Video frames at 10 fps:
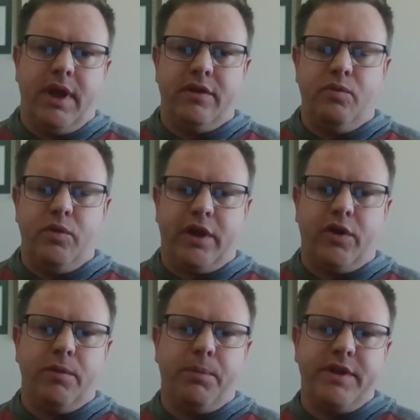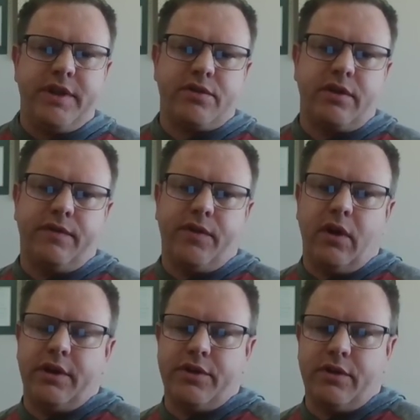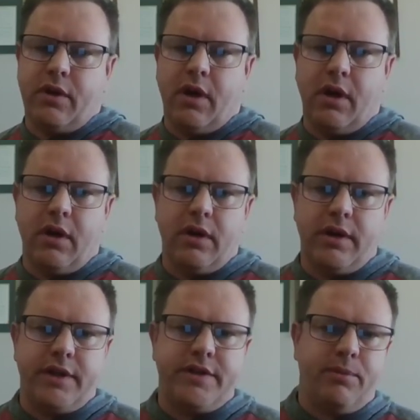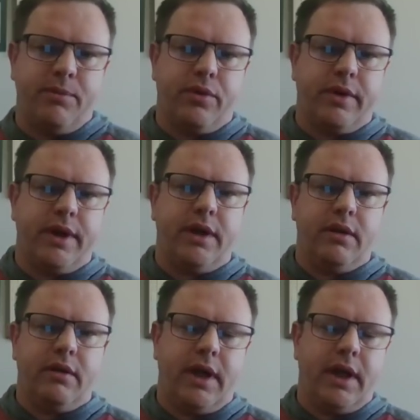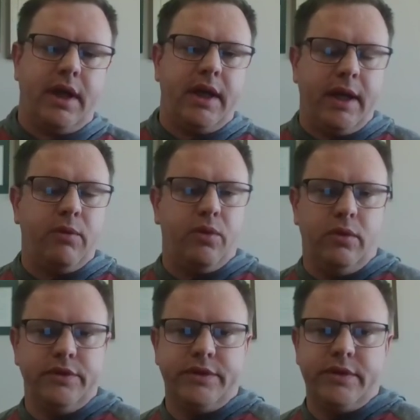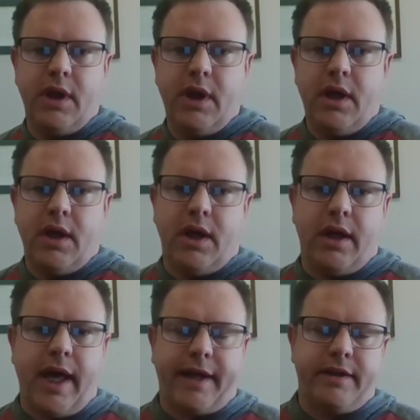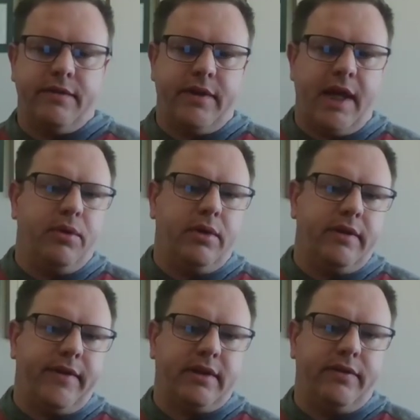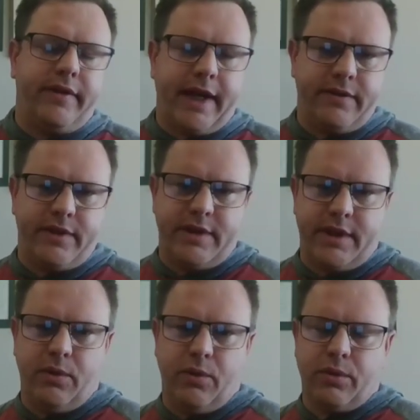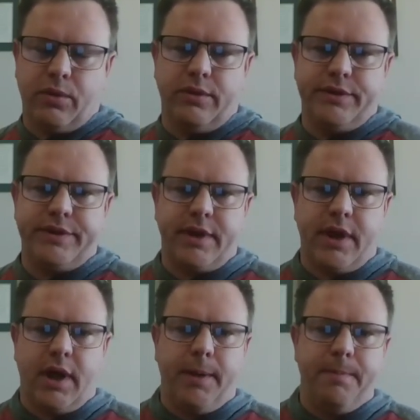it could potentially fall under our temporary AAA rules, able and actively seeking work rules.